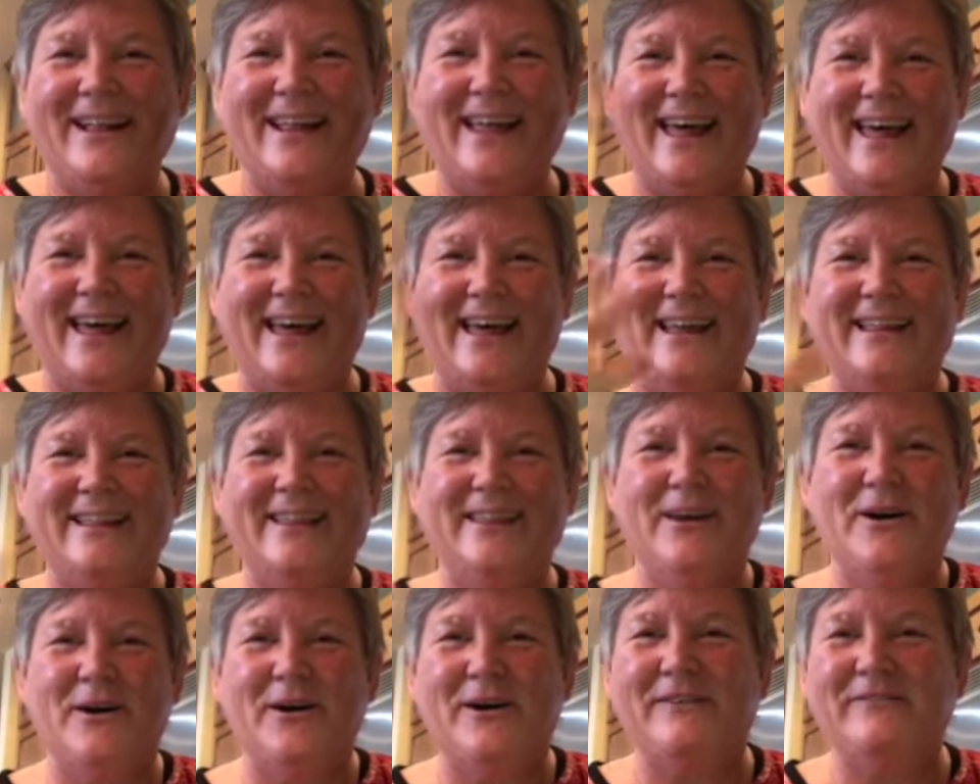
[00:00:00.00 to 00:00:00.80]

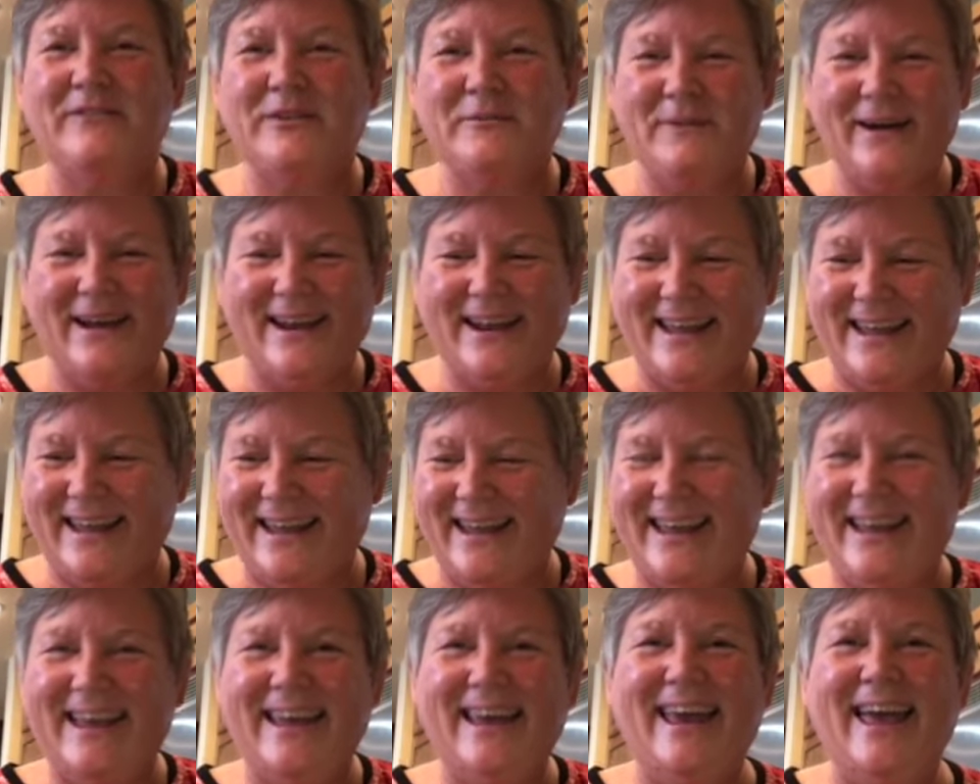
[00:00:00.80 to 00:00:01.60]
hello
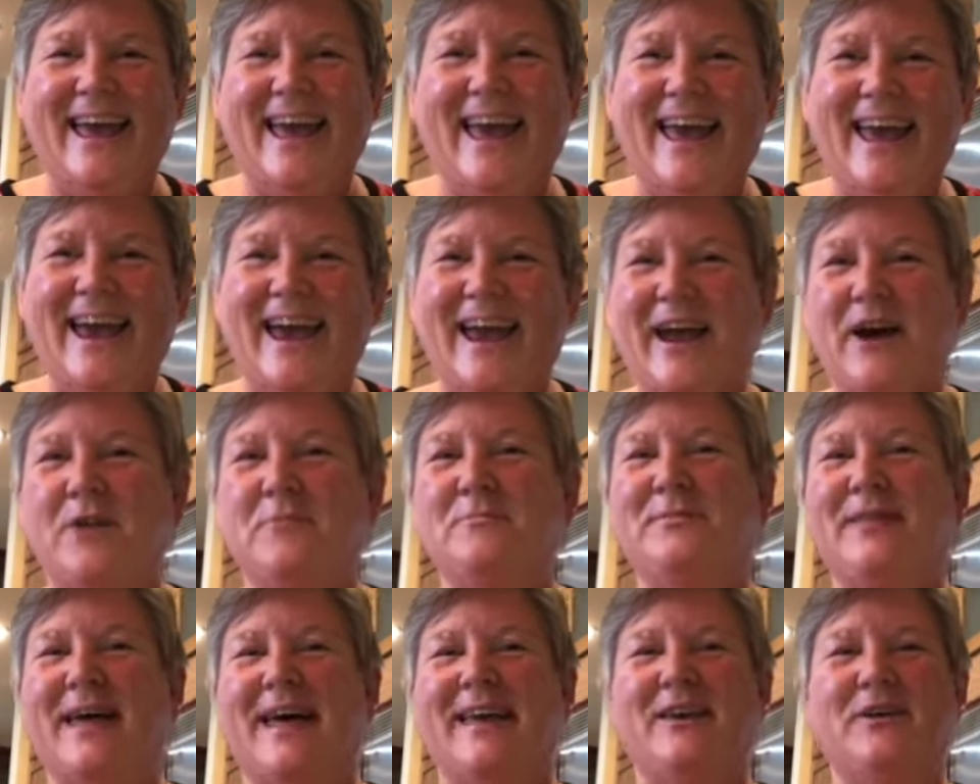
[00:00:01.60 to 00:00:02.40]
everybody. Hey, I
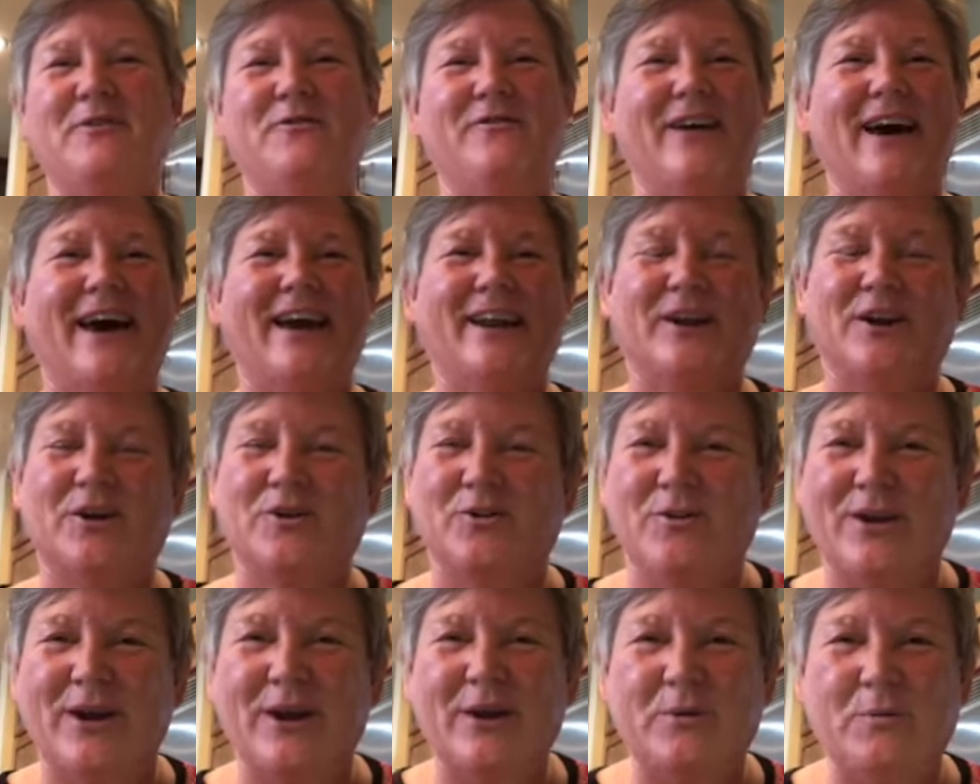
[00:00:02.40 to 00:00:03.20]
hope that you've had a
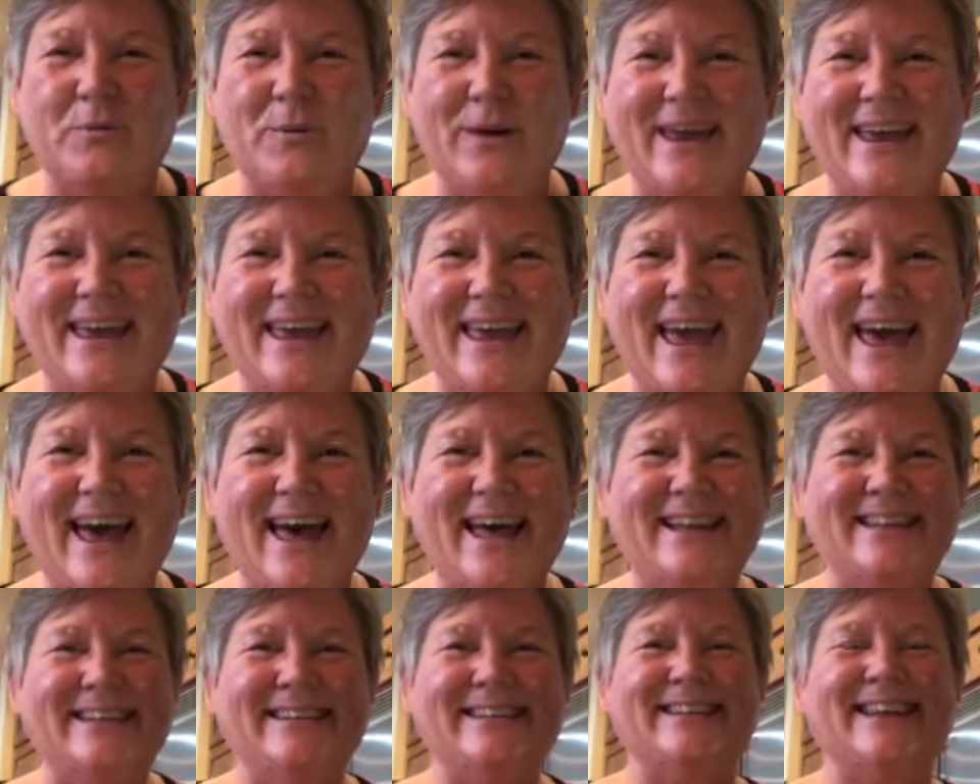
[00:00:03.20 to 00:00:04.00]
great
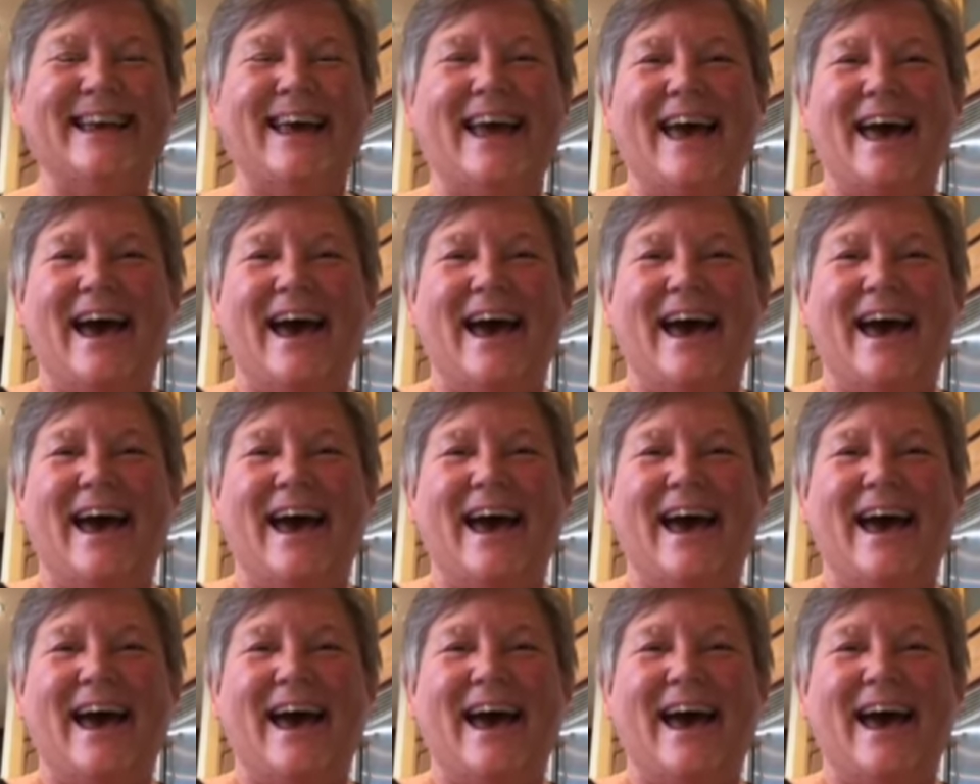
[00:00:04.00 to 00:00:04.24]
weekend.